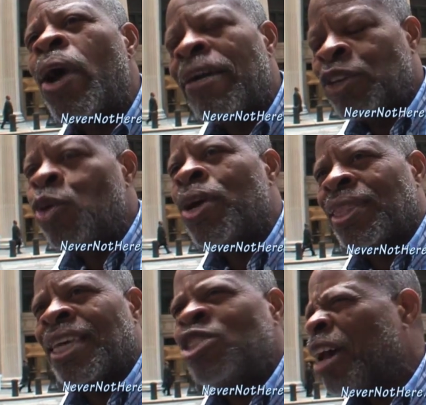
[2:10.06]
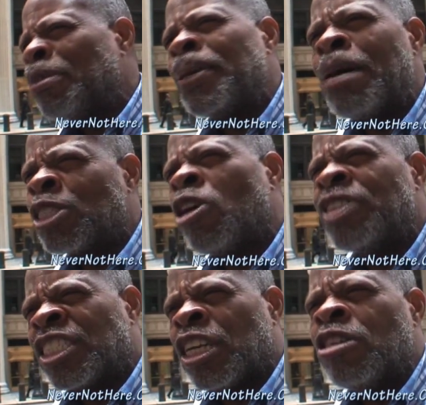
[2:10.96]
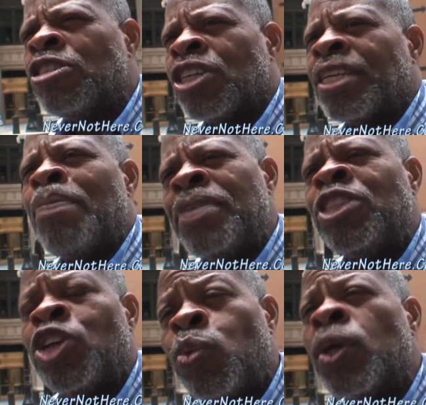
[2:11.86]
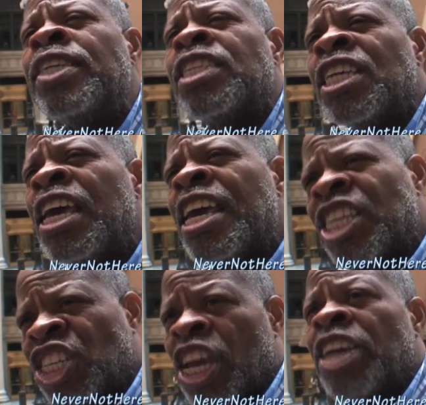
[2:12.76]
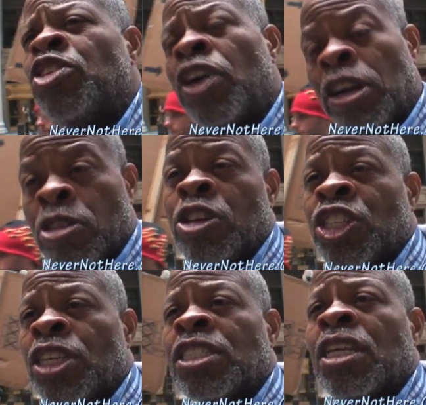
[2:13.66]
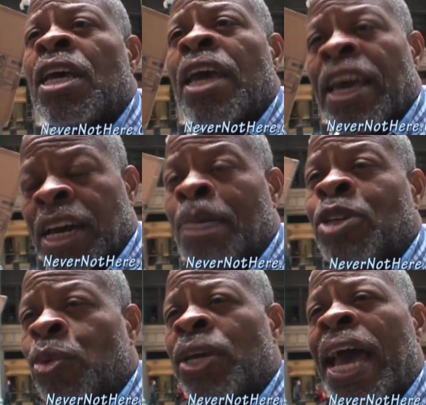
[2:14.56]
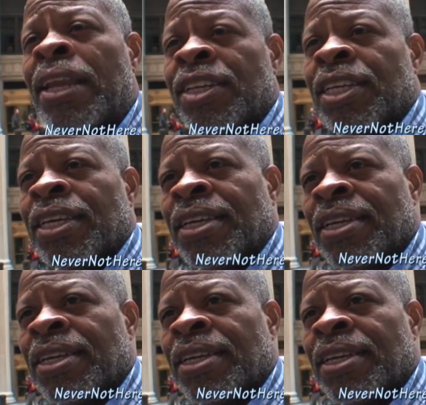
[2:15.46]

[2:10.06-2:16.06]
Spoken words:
way of doing things. You have to become so disillusioned. That means you're willing to shed your illusions and come to reality.